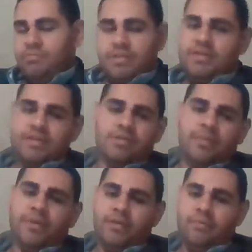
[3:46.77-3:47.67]
This is the
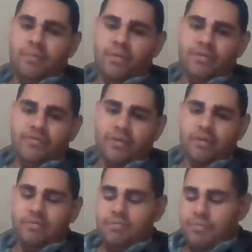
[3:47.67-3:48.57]
part that most difficult.
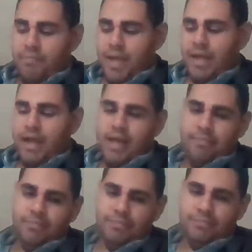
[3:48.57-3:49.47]
Make a name.
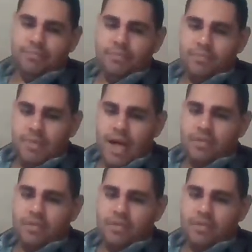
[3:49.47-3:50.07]
Haz